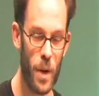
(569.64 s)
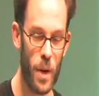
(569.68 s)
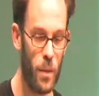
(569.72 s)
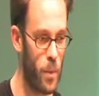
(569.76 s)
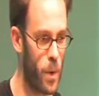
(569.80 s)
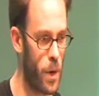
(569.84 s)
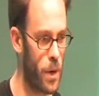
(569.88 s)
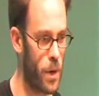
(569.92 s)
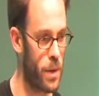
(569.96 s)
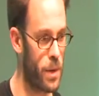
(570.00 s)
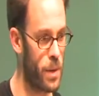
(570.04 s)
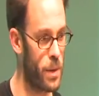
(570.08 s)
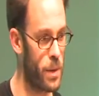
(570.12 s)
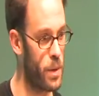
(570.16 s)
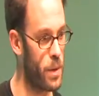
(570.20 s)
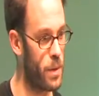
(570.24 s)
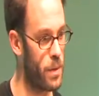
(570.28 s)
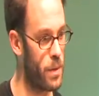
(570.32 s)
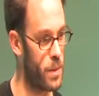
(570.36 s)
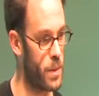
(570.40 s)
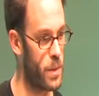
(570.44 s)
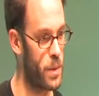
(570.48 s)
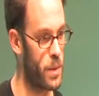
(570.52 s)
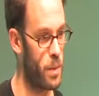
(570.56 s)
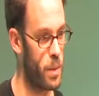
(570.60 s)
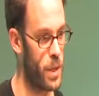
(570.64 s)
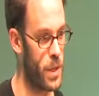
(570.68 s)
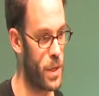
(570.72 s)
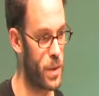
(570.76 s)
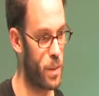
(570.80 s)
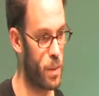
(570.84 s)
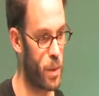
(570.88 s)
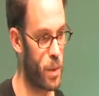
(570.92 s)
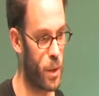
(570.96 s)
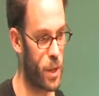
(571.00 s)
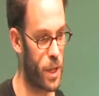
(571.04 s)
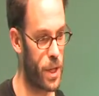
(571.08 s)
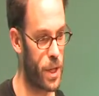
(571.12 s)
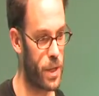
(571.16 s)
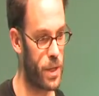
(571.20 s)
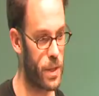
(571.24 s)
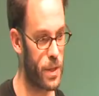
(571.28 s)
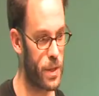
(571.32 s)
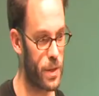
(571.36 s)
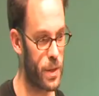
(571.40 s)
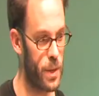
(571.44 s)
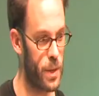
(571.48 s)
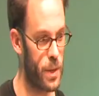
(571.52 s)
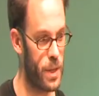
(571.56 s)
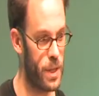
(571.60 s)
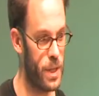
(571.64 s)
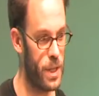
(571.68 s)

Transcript: worth to be supported. So.